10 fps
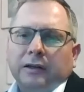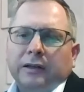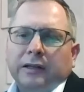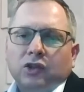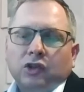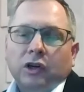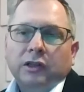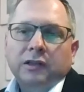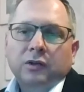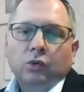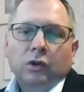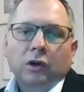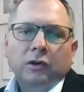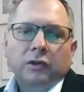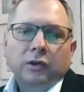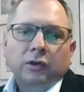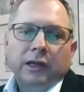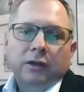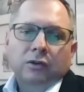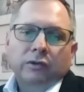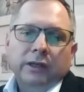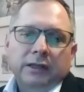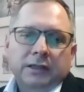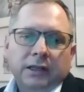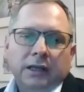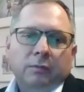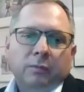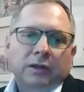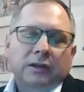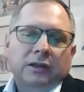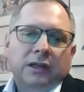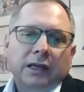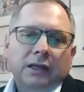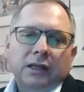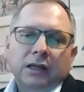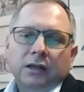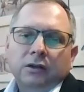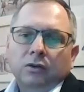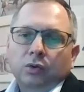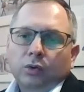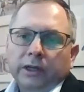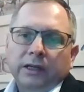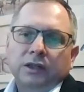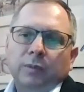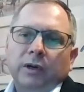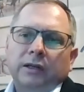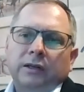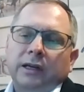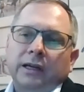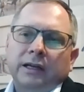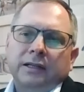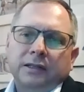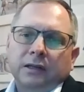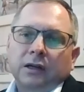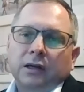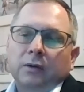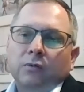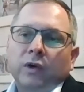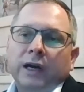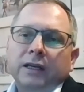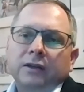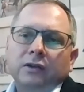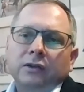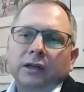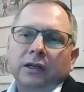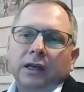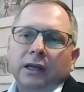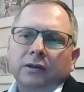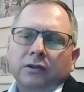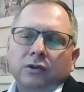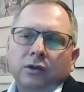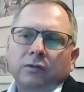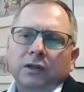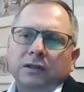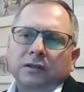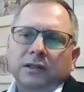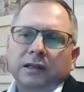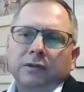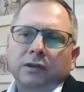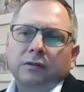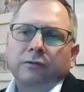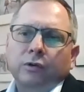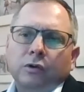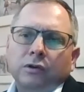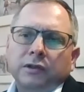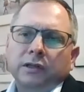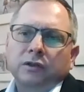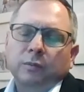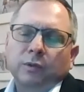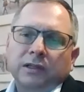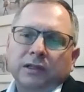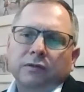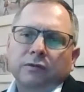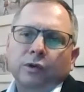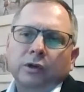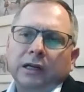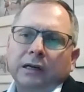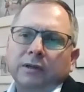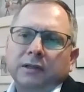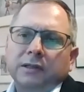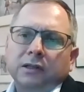This chart is too long, so you cannot really see it, but the 10-year, 2-year spread has widened again. So it was at 74, 0.74, now it's